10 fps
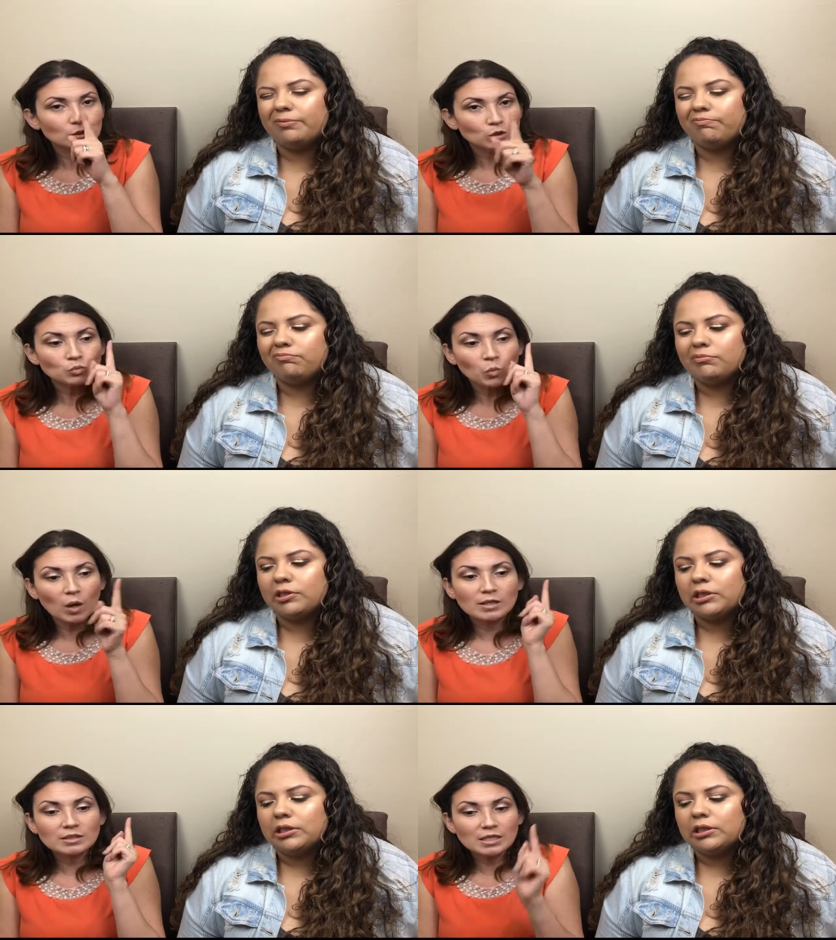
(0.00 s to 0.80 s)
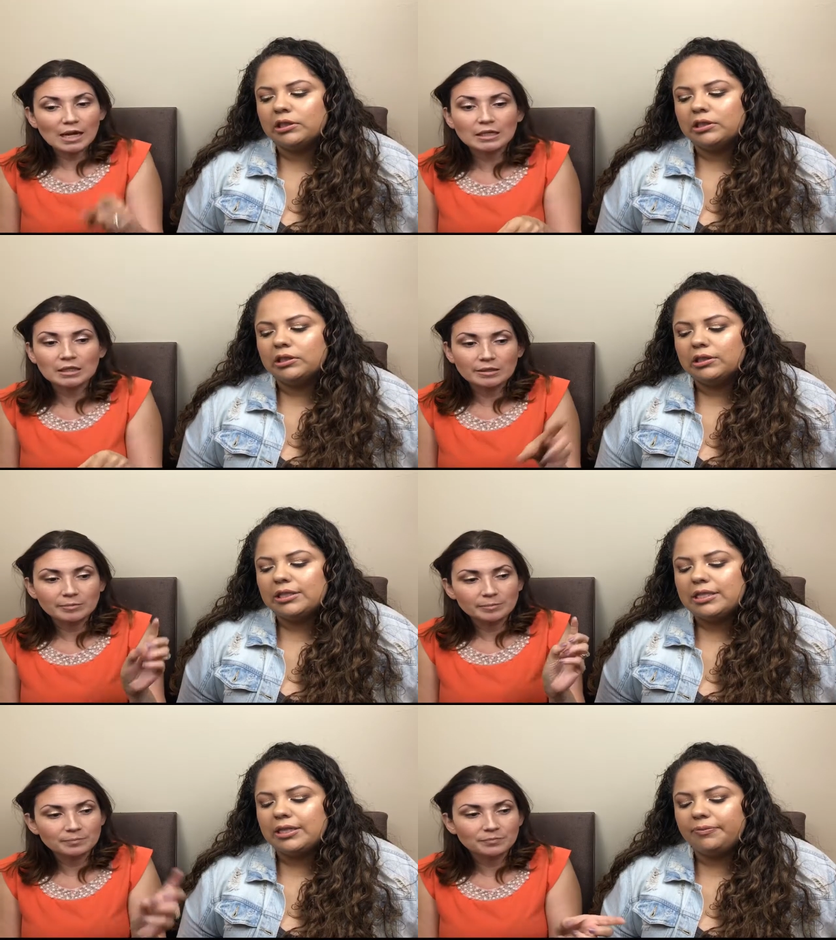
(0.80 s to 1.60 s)
Speaker 1: Just
Speaker 2: one tiny.
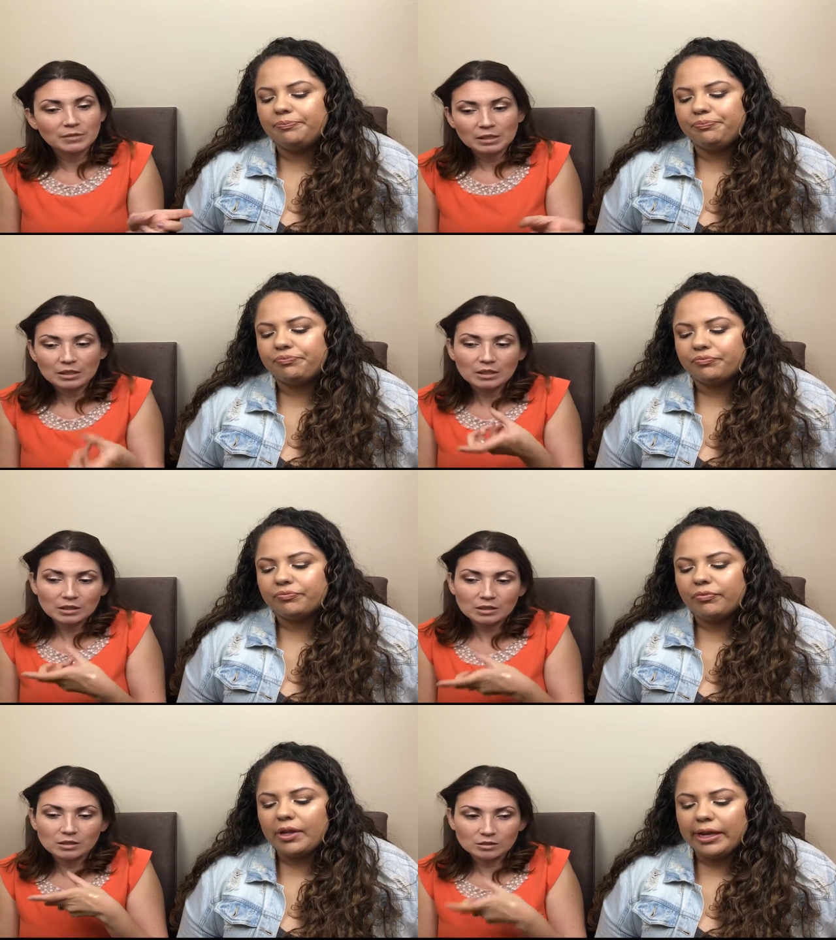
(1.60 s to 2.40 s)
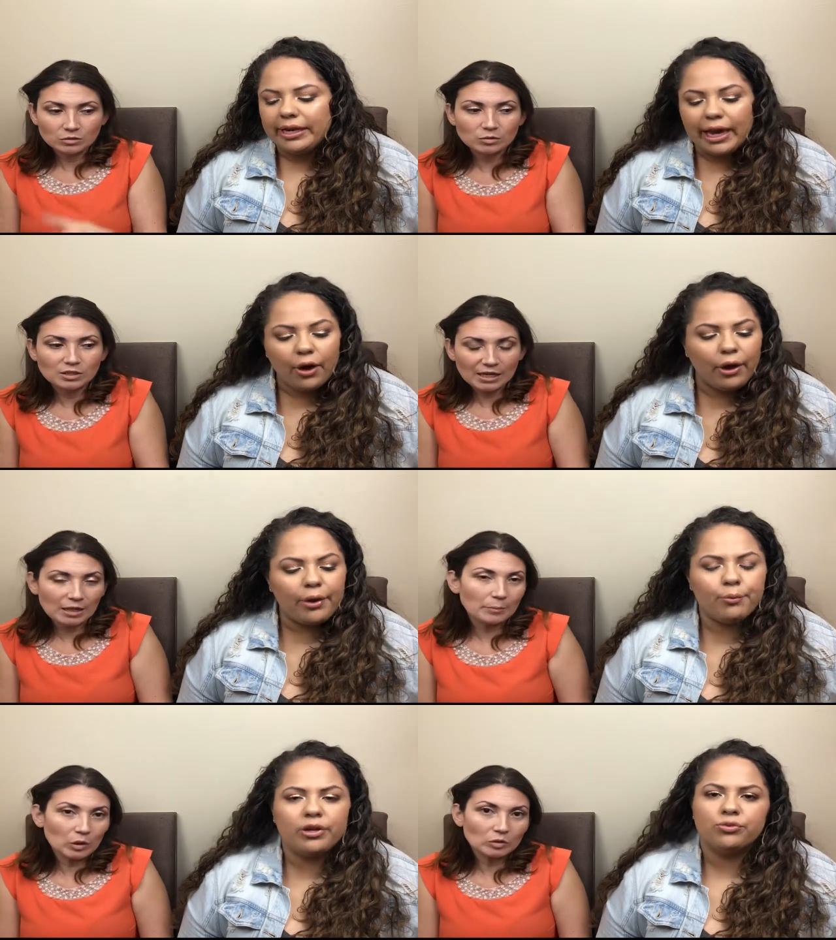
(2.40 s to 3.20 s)
That's it now
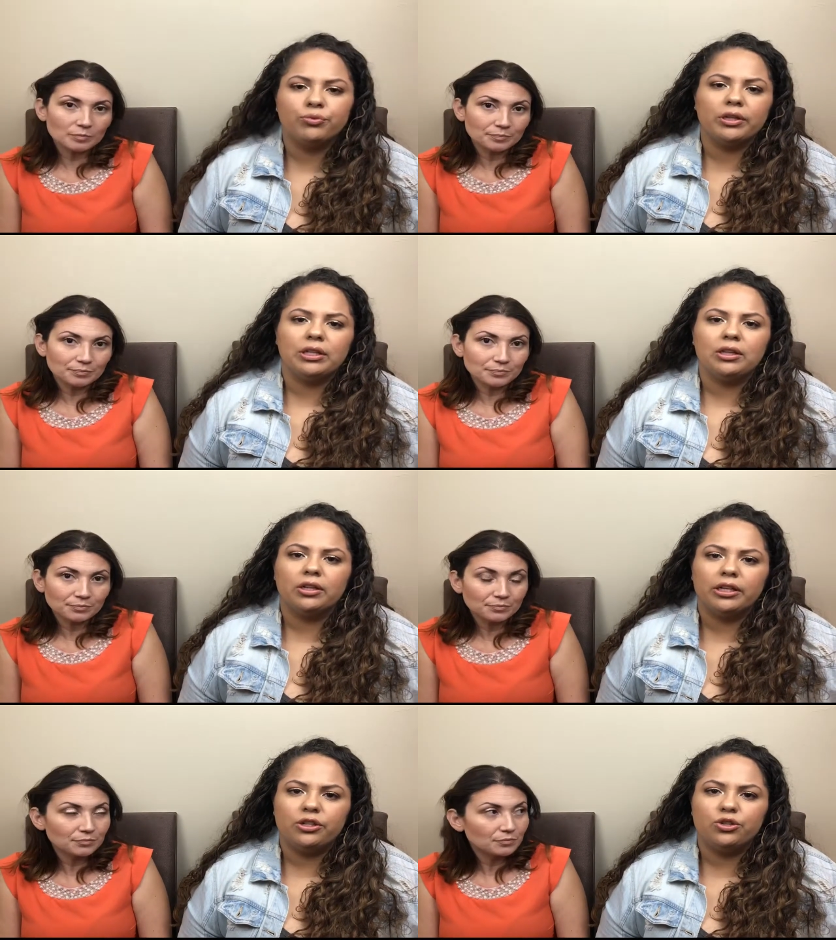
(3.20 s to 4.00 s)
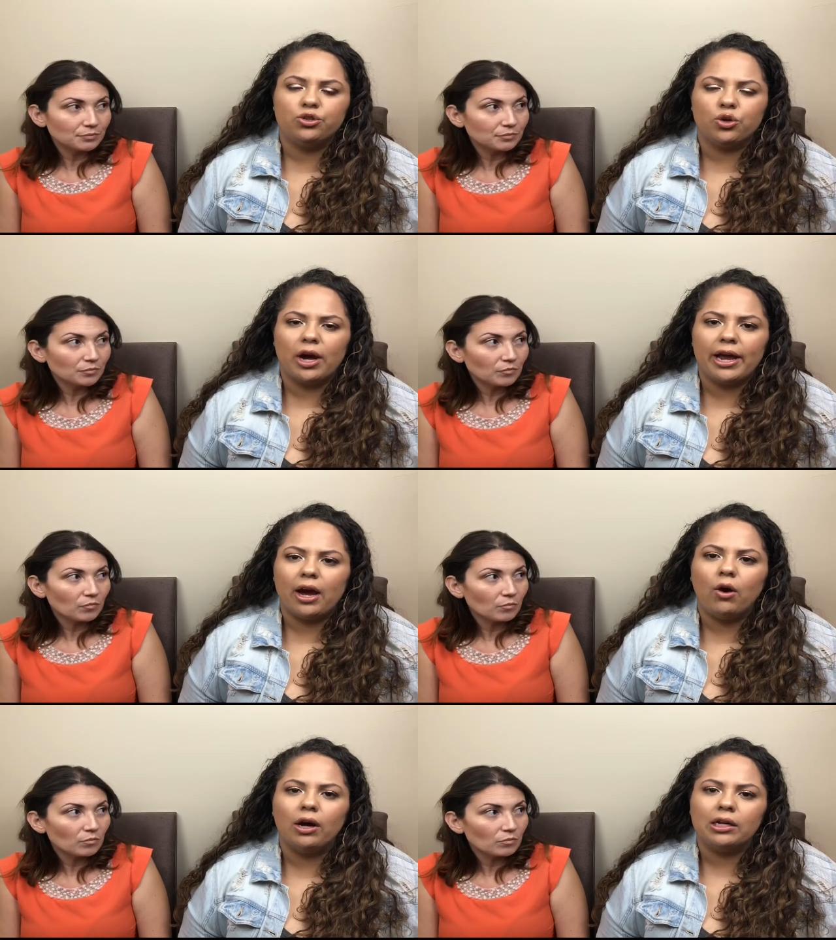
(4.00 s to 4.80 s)
I was
Speaker 1: really looking to try
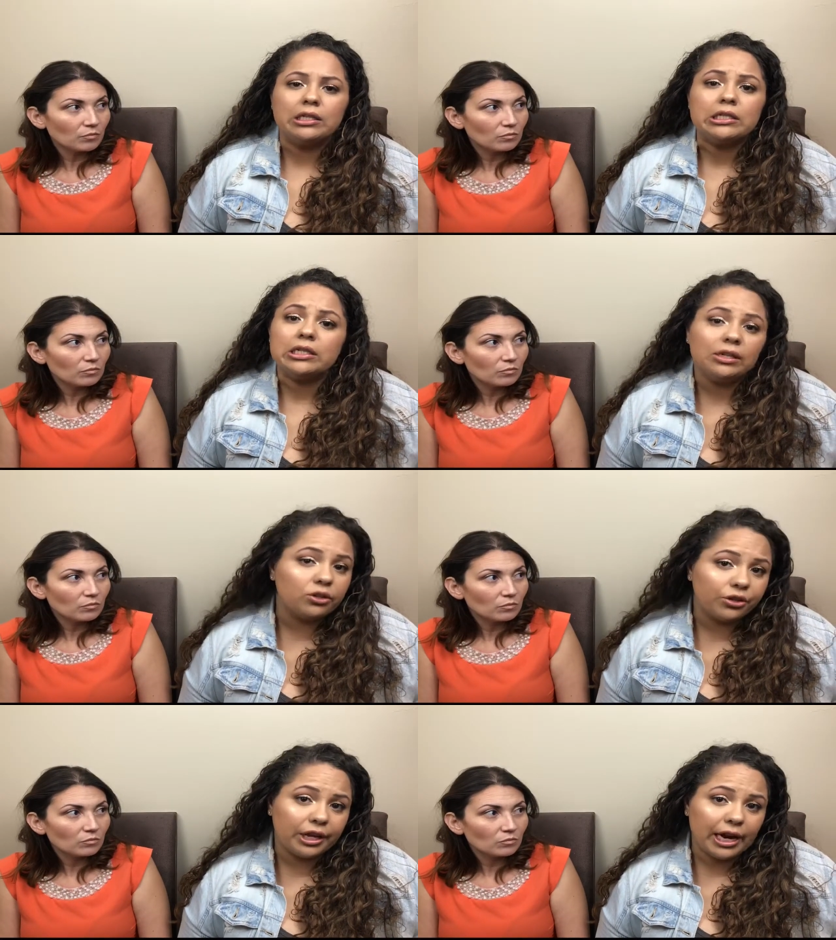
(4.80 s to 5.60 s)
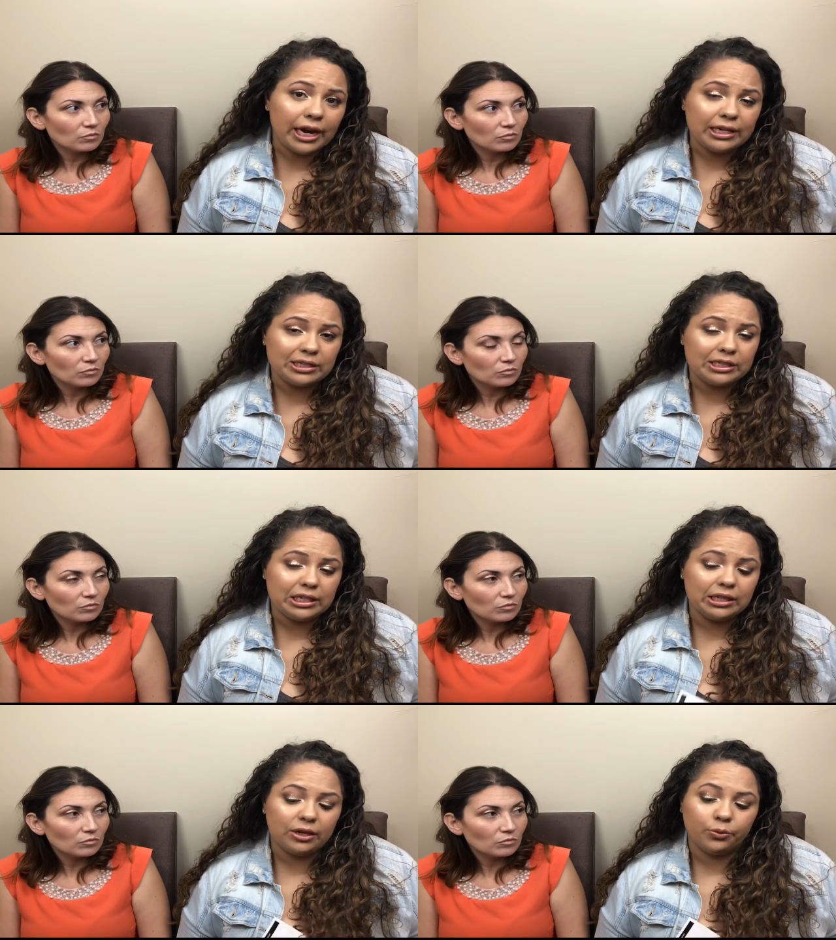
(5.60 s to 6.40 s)
out a concealer that I had
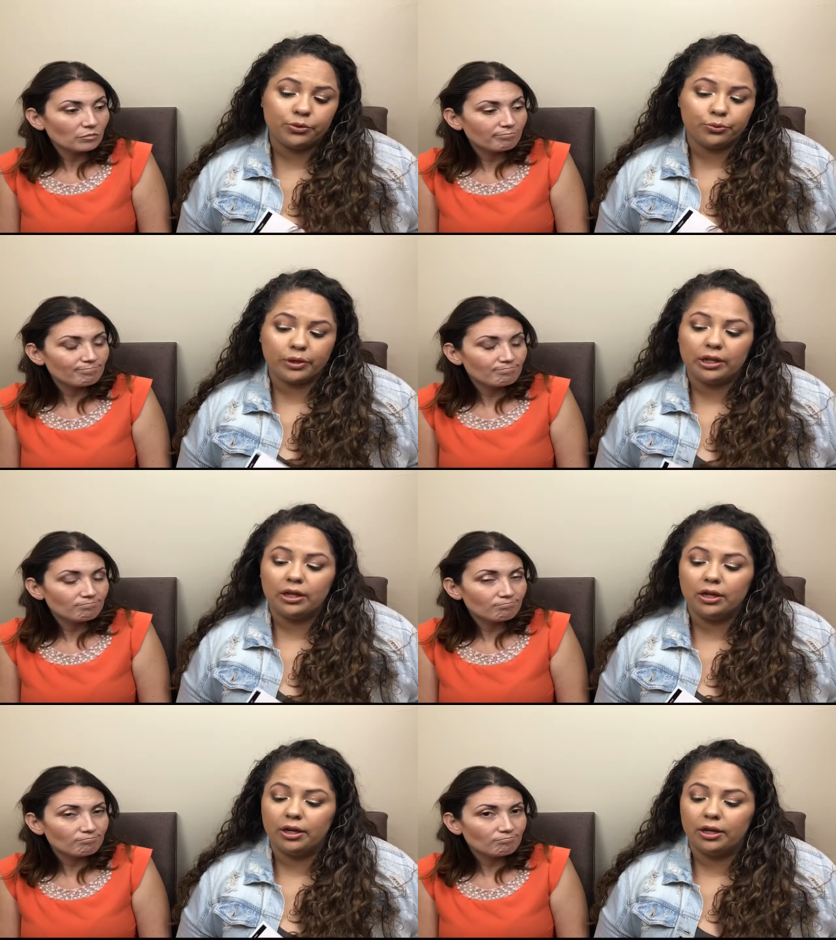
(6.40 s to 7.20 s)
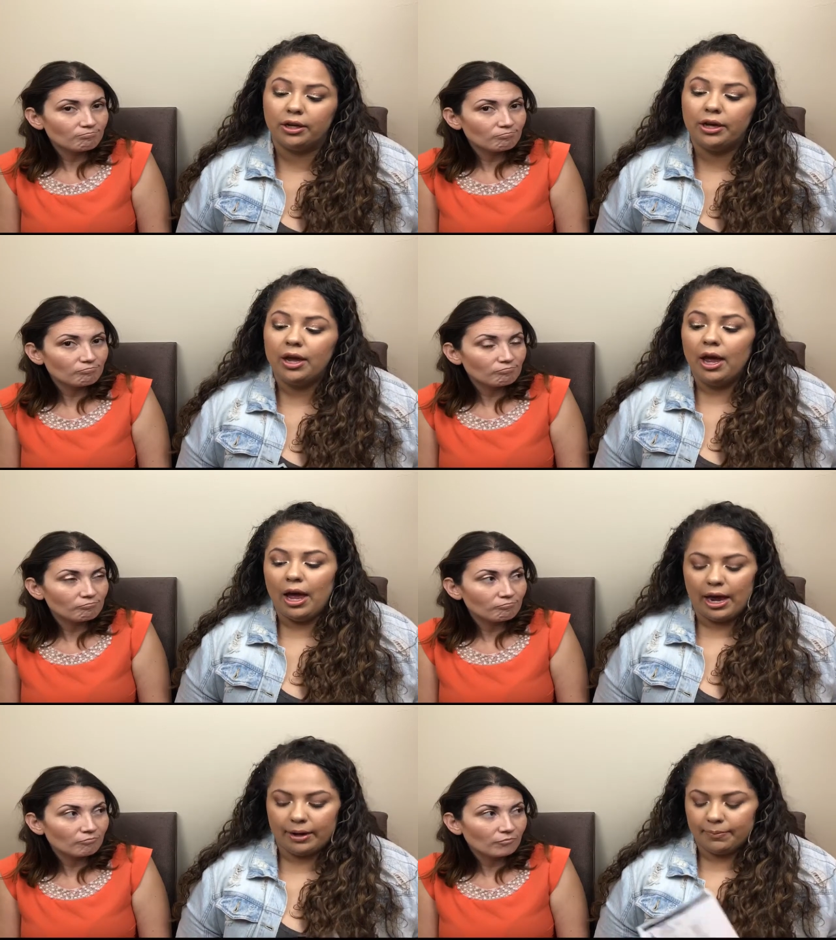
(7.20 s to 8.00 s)
seen that was really good
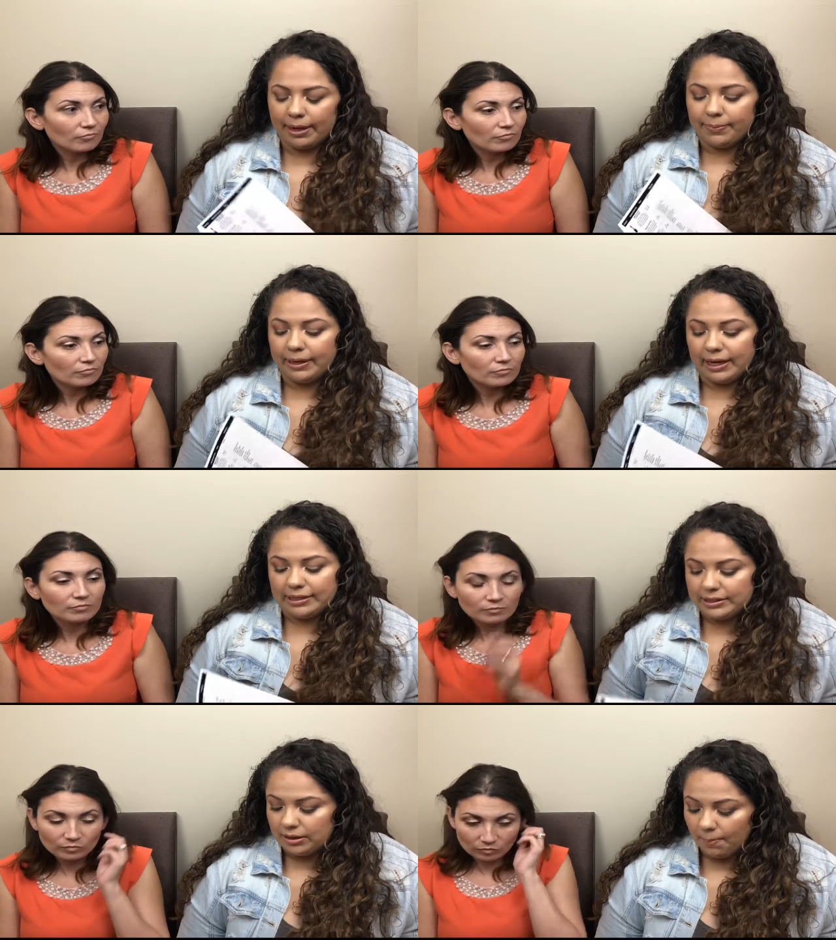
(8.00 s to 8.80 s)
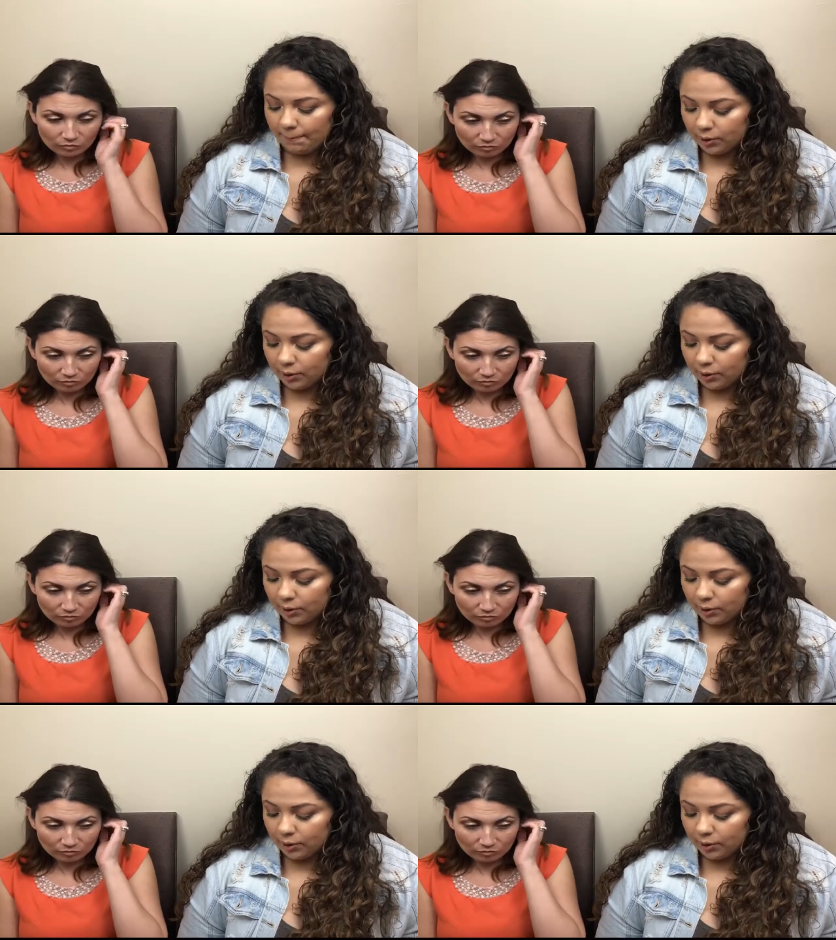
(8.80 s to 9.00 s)
and maybe get some